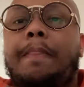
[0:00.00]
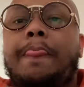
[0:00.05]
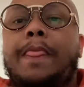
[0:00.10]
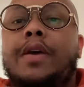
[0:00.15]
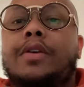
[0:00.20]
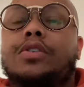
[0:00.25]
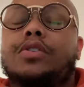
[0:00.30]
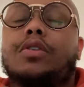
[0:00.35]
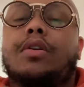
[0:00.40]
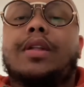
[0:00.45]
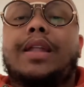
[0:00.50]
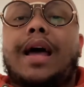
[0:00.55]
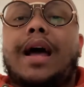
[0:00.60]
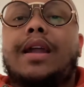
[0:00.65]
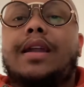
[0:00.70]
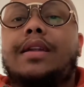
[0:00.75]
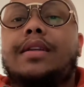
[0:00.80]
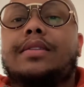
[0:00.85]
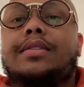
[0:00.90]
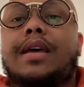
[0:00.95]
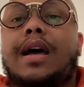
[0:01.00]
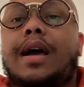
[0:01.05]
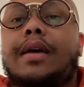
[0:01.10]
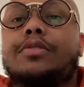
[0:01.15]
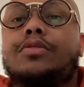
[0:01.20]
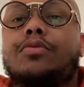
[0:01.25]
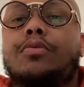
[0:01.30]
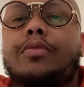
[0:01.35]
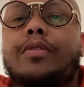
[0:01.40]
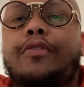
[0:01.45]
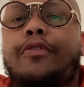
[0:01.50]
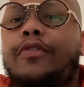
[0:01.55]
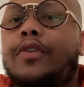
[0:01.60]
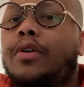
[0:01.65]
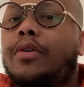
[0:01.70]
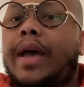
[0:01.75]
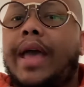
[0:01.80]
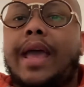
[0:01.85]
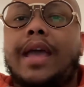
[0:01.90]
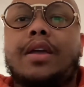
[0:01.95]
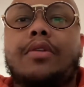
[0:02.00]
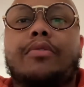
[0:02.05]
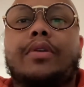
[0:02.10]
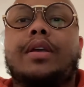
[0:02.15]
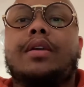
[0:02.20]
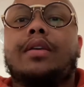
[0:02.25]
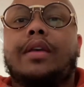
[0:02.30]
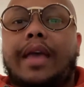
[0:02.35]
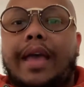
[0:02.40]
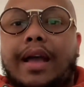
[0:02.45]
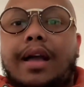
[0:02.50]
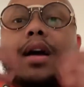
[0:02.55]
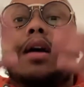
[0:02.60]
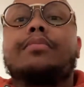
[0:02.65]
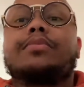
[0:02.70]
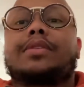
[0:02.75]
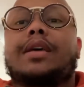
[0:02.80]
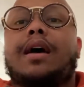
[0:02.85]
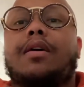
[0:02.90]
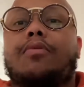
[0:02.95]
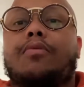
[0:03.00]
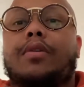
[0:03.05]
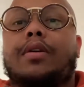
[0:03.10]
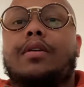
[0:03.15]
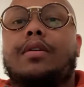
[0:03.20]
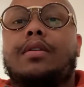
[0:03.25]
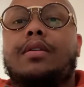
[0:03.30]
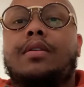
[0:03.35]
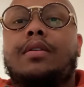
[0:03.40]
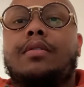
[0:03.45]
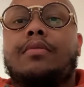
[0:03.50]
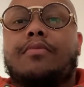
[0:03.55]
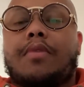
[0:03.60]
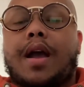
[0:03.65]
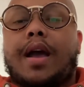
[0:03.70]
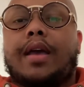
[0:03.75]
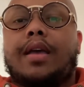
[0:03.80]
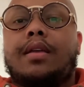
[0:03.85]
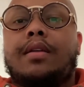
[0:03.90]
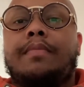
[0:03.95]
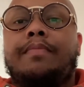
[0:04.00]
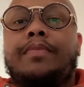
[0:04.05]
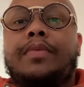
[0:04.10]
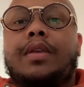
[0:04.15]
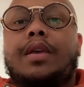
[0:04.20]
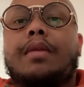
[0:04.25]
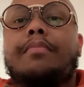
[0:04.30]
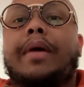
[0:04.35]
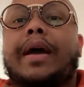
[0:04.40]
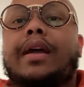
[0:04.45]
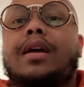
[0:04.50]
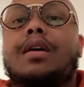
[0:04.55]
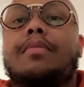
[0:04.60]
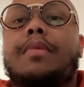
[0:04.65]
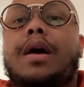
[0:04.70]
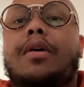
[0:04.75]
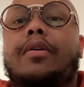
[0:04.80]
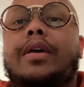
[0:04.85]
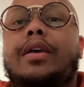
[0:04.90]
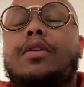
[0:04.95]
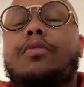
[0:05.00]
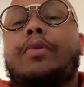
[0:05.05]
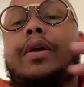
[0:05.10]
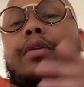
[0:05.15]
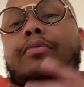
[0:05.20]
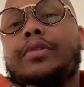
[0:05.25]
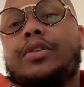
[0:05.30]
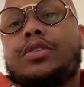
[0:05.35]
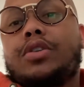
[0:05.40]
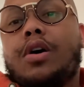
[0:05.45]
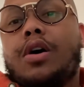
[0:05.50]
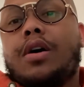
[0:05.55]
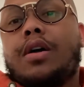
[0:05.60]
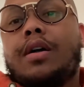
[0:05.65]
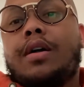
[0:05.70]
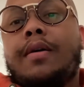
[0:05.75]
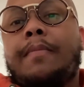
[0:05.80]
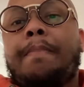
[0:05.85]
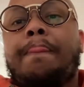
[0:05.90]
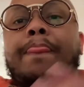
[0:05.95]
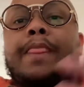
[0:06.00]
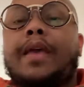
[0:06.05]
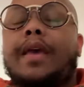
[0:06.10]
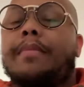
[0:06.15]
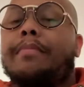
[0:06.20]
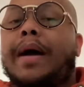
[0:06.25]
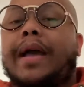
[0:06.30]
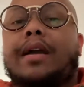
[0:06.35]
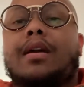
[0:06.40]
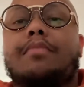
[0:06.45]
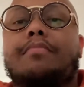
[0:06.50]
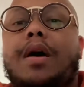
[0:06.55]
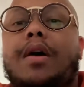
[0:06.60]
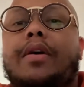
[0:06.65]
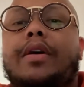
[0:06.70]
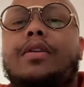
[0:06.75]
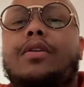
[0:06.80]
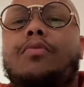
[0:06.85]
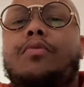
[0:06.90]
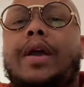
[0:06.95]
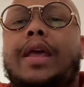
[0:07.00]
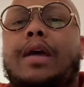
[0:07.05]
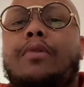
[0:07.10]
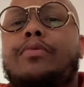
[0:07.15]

So a lot of the times when we feel angry, it comes outward, right? It might come out in the way that we talk. It might come out in the way that we